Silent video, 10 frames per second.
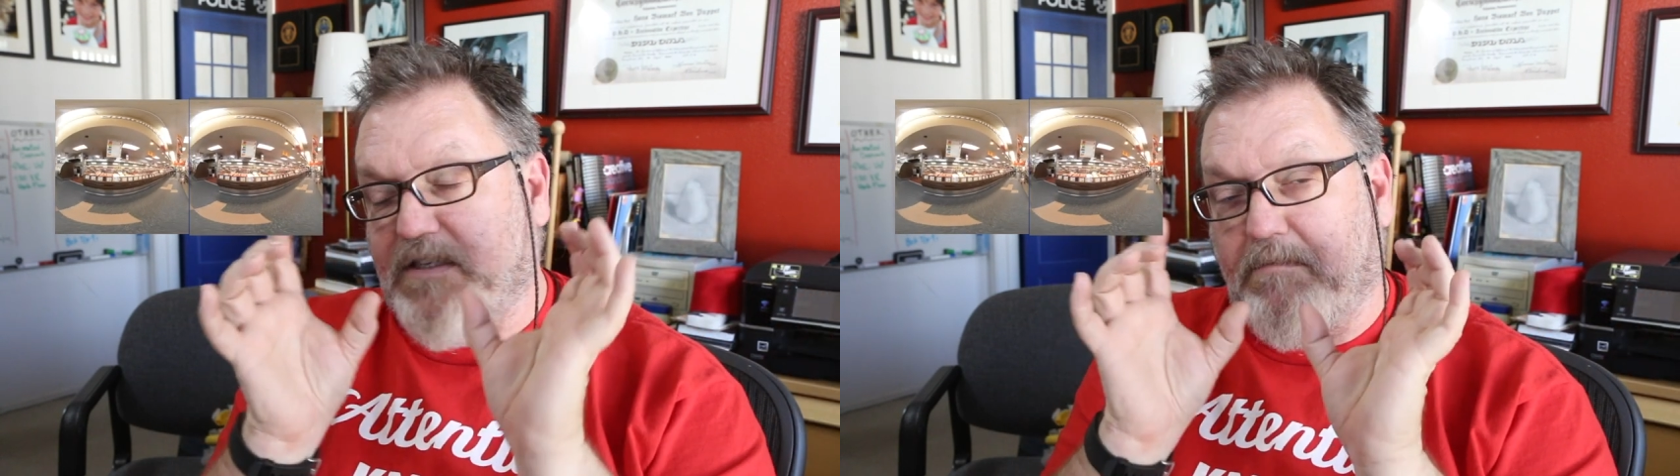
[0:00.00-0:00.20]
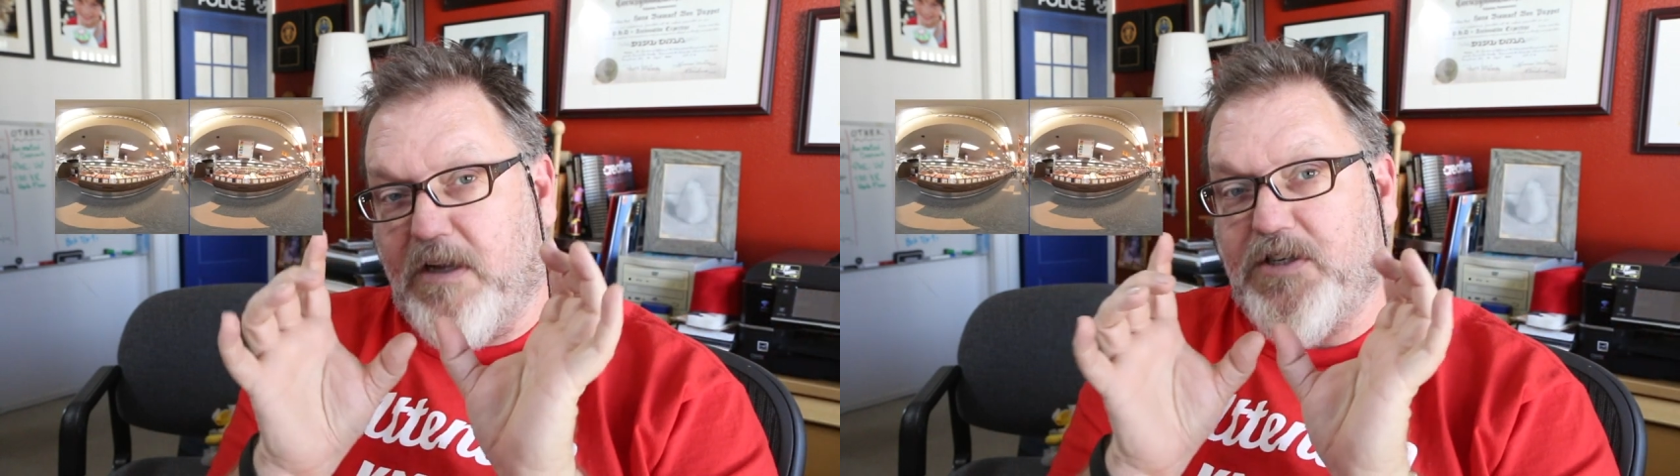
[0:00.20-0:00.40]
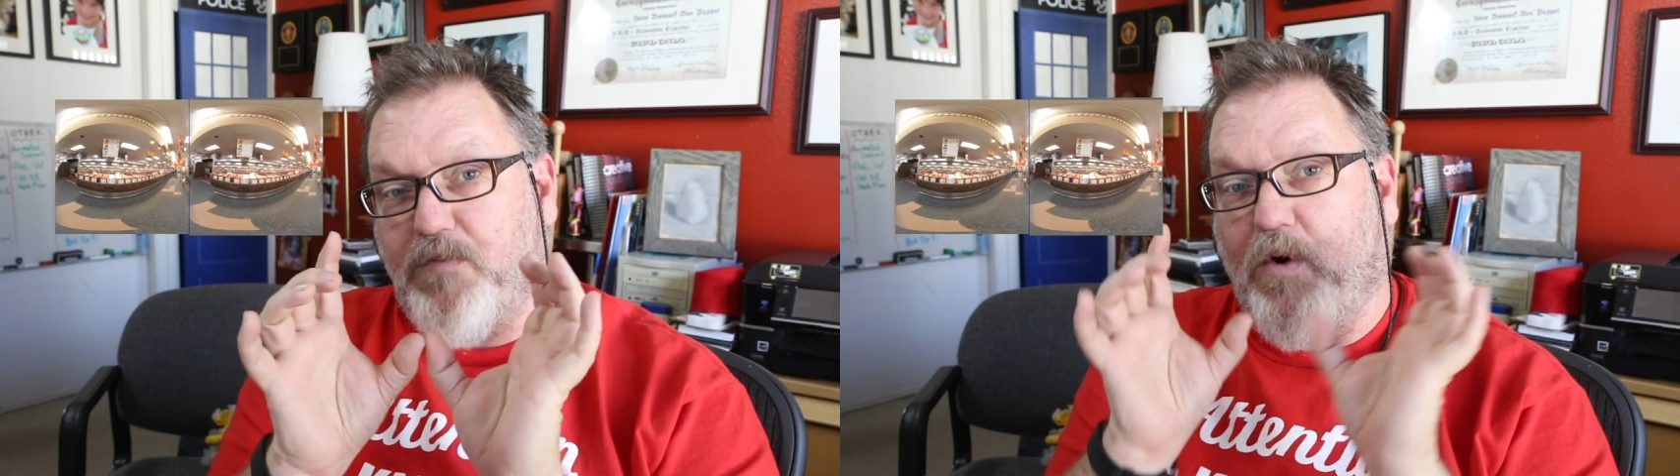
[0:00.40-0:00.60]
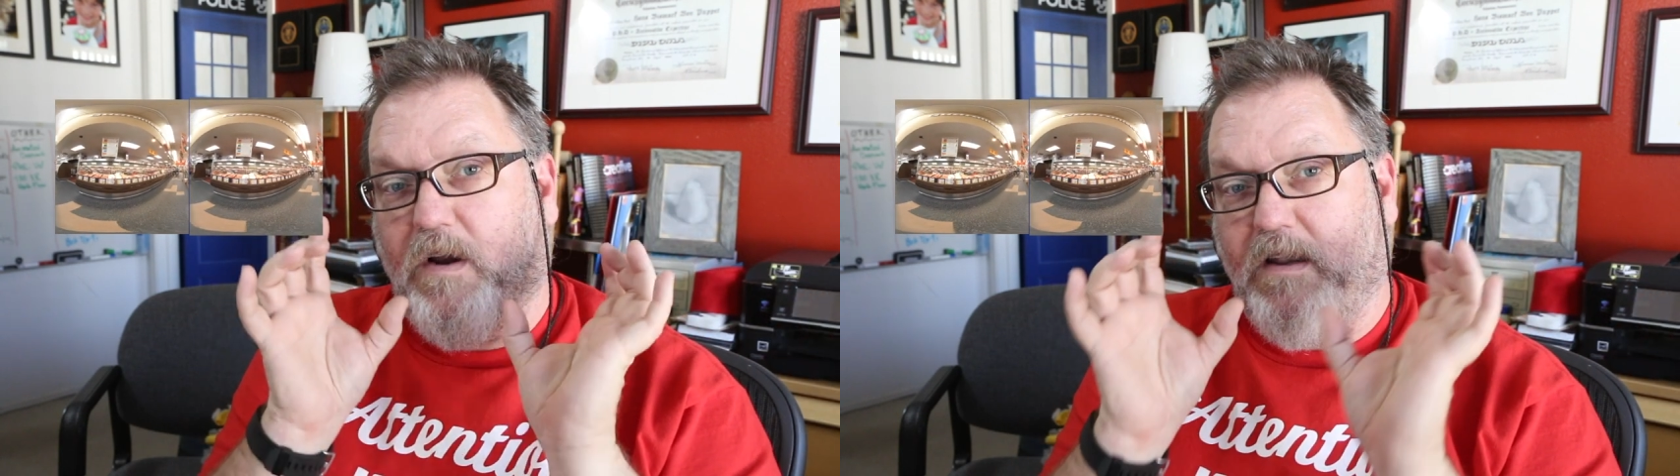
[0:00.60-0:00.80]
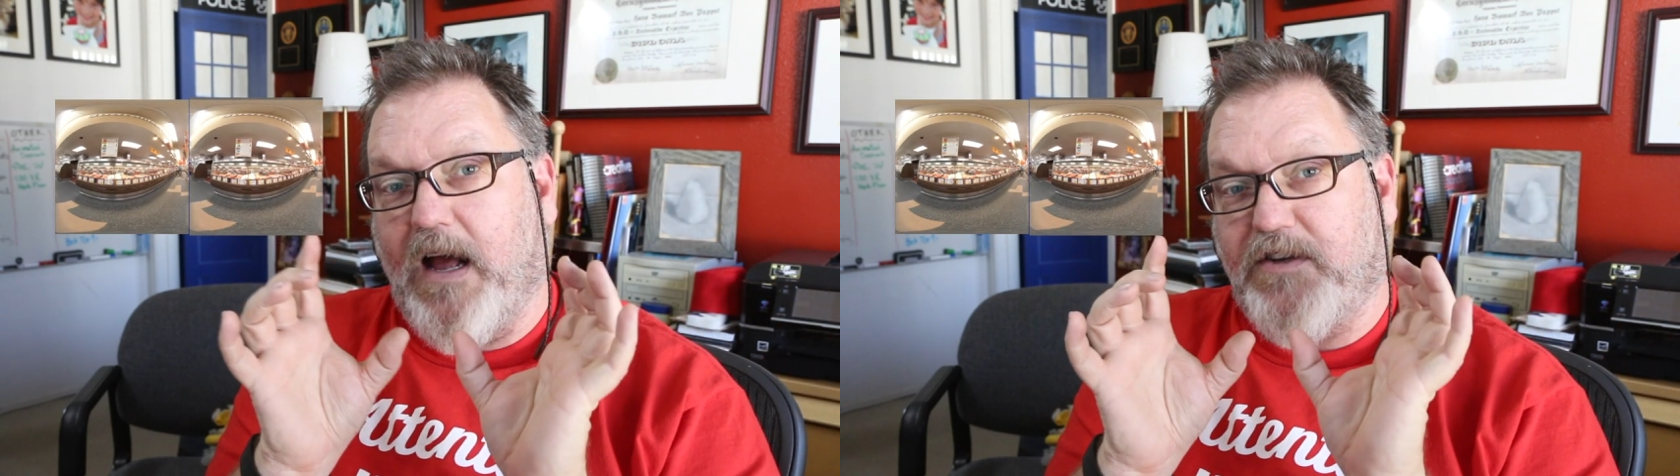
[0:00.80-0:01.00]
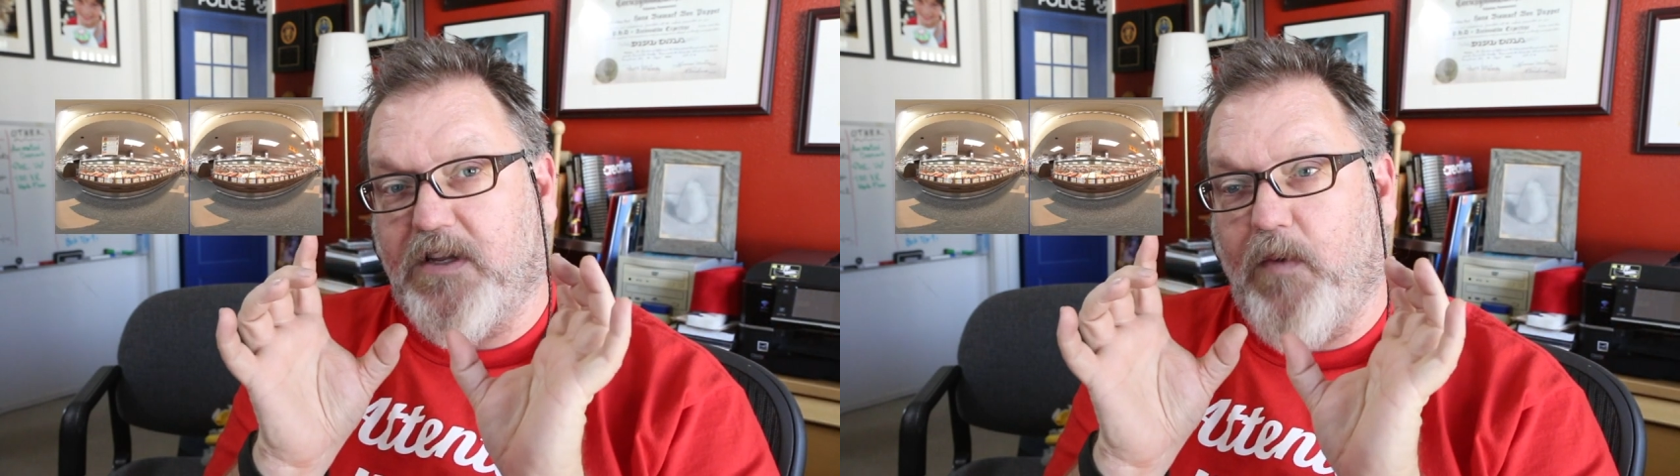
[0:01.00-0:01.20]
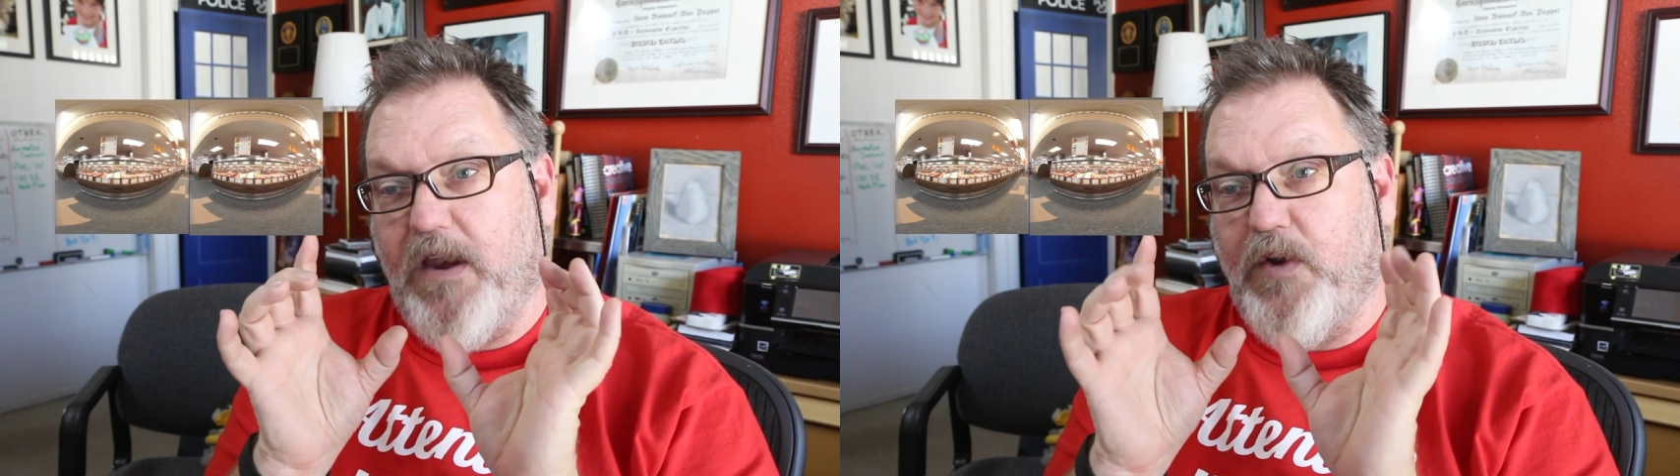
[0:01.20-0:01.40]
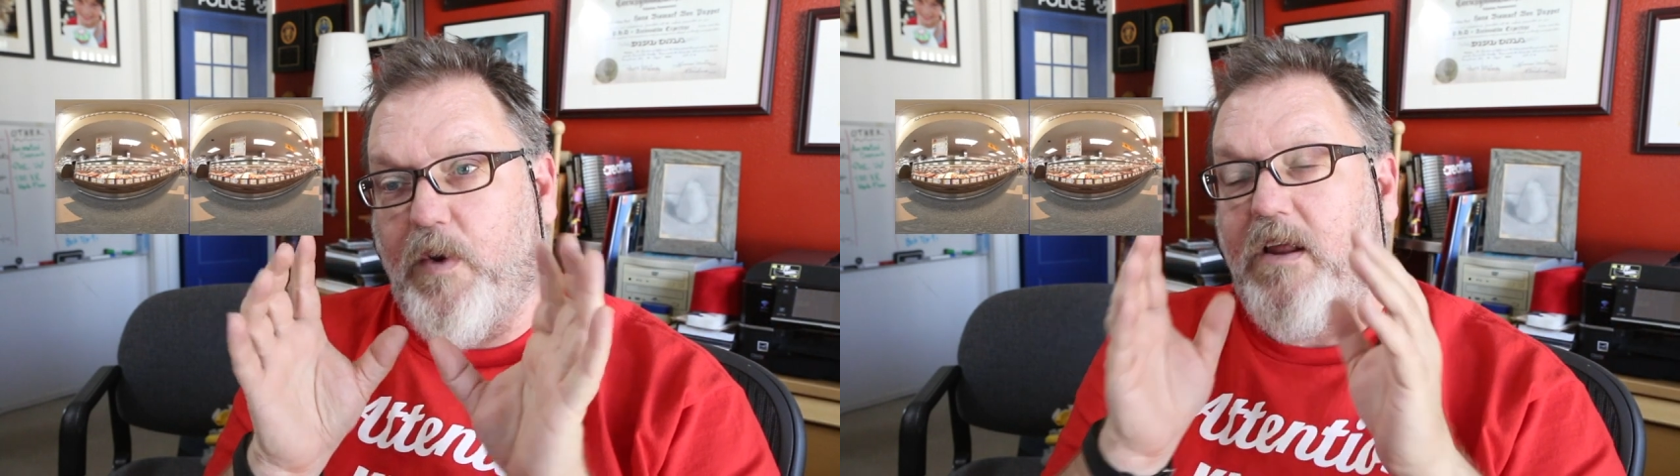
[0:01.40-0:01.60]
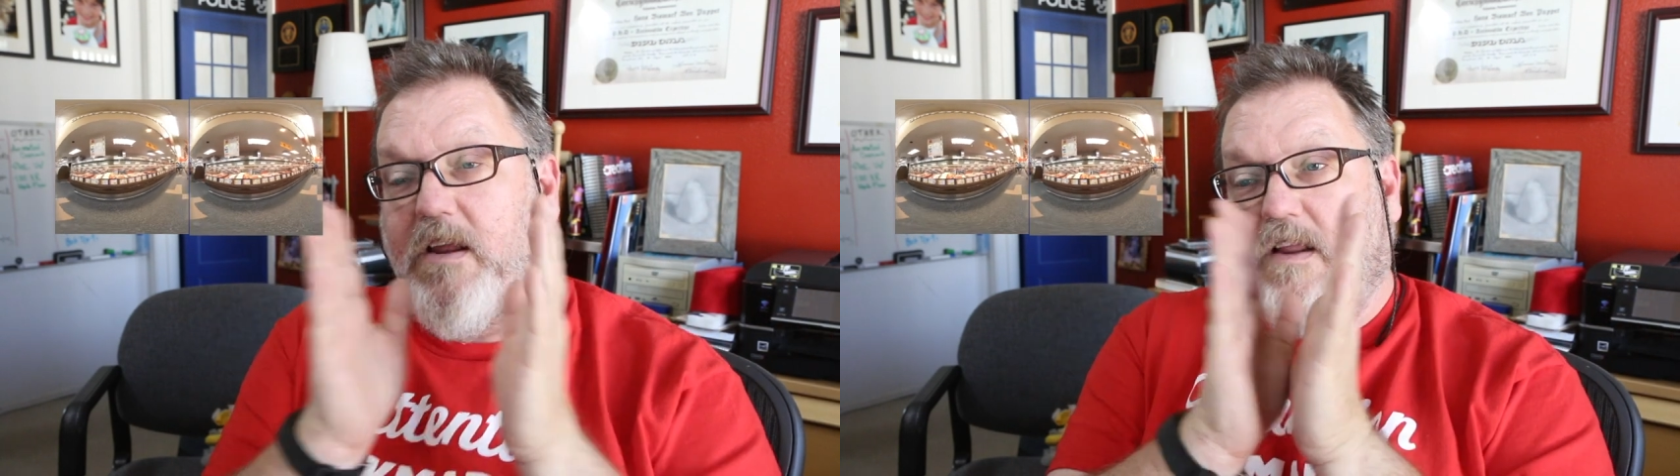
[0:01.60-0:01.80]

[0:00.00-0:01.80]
It's a much more logical way to do it.